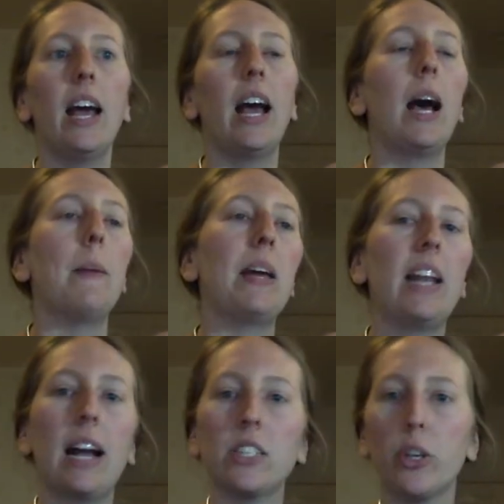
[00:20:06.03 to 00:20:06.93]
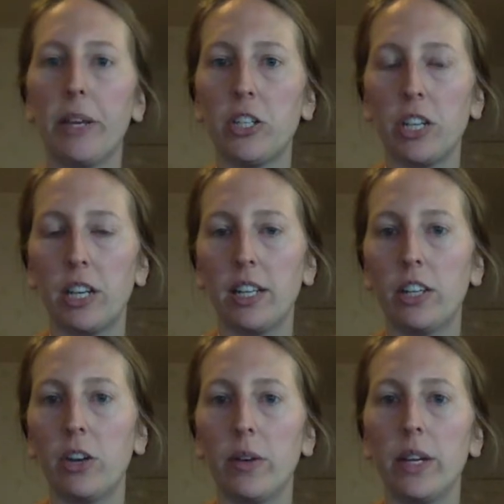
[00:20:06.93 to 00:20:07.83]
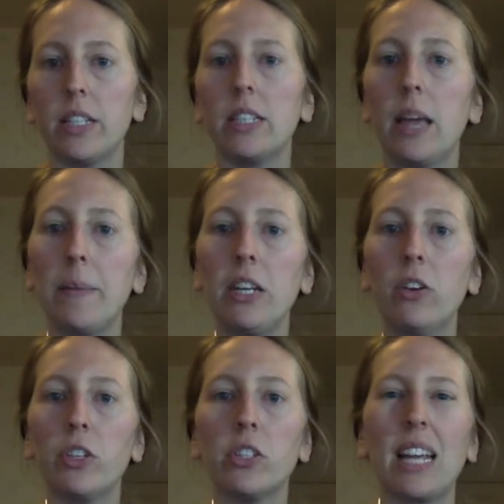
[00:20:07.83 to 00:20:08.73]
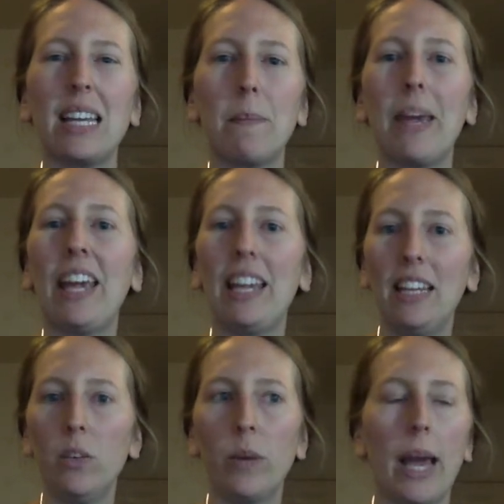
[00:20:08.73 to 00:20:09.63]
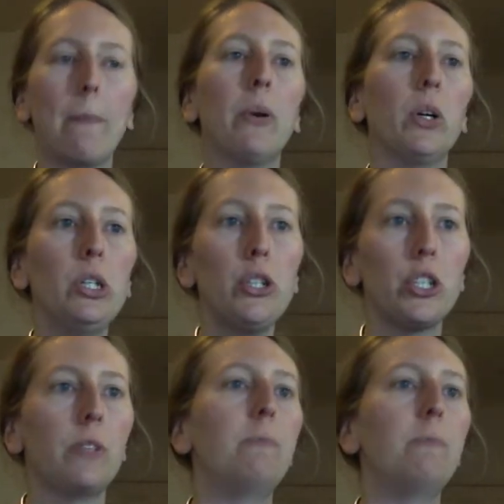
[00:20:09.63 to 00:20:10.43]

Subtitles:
And ask your patient, let me know if there's any pain when I push.